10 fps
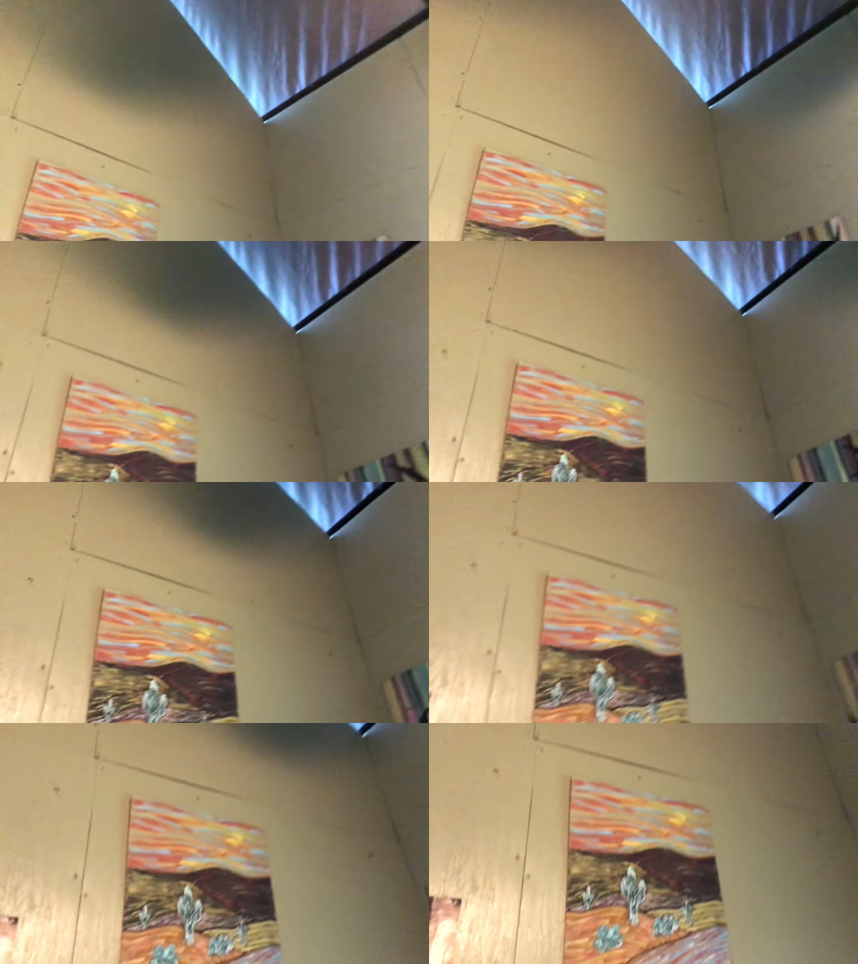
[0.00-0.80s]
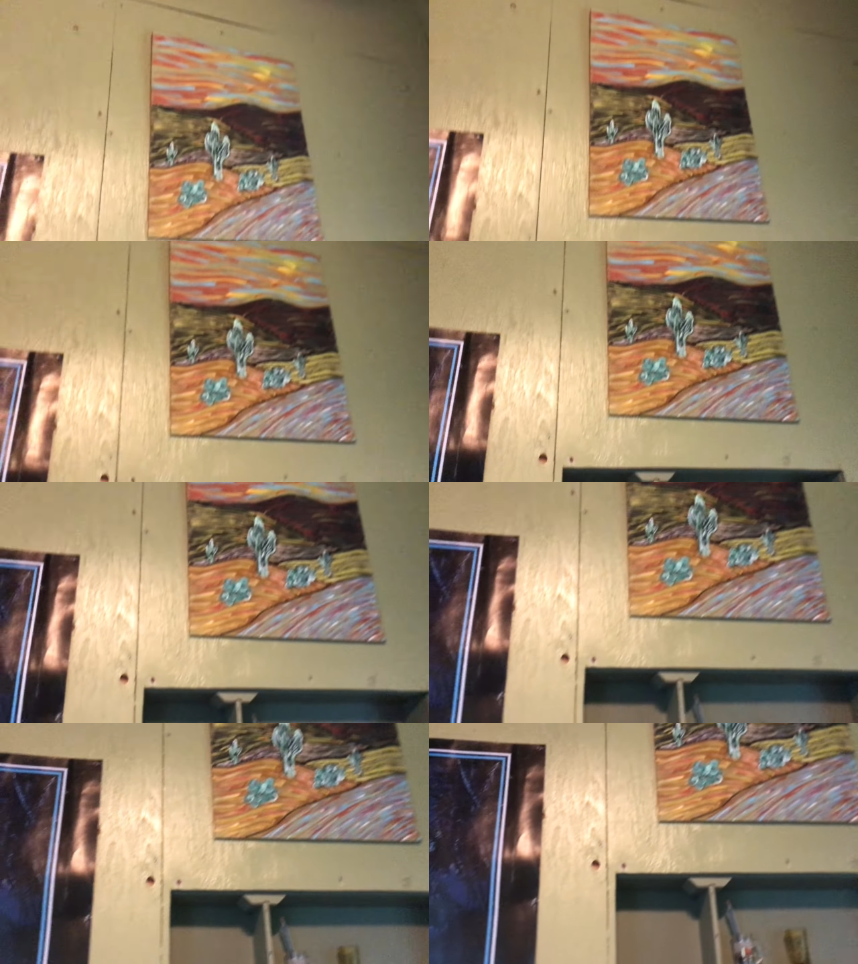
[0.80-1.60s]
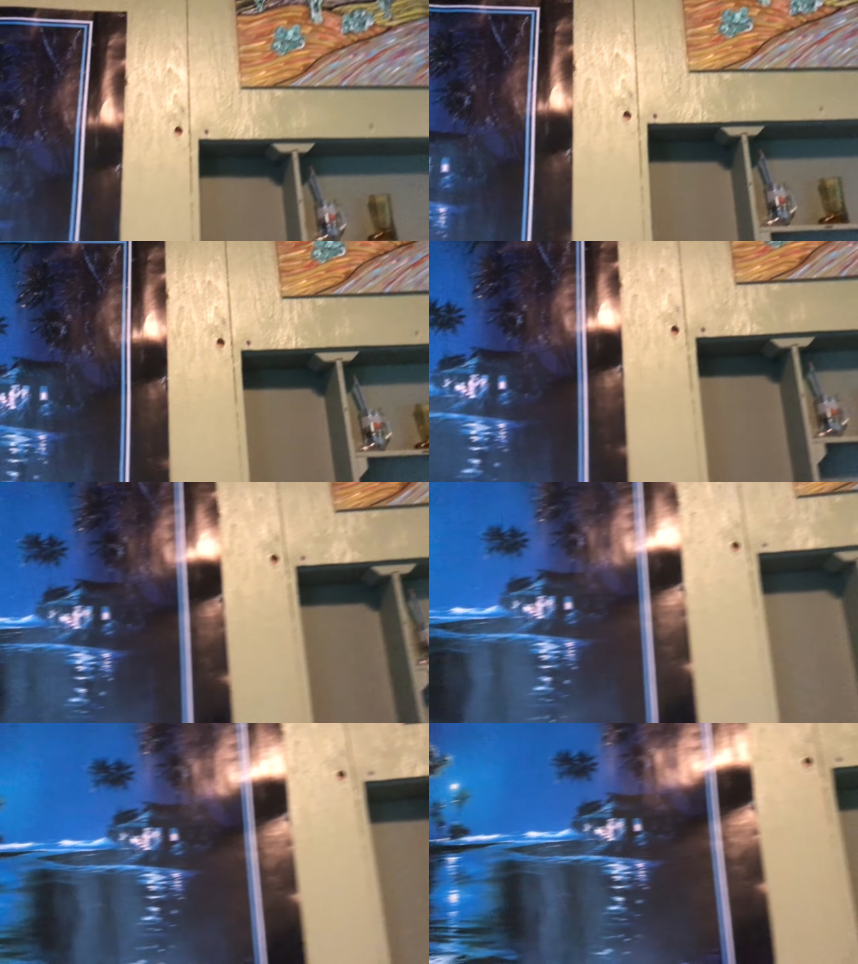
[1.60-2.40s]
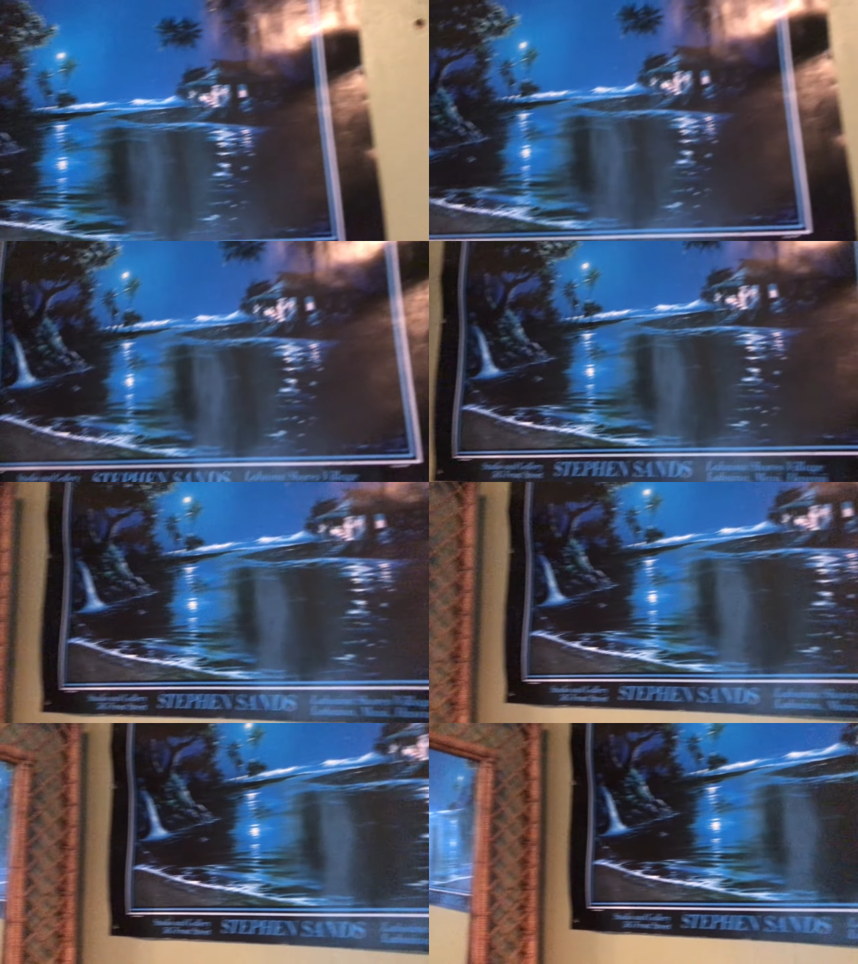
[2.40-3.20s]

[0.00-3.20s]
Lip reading: [unreadable: no face in view]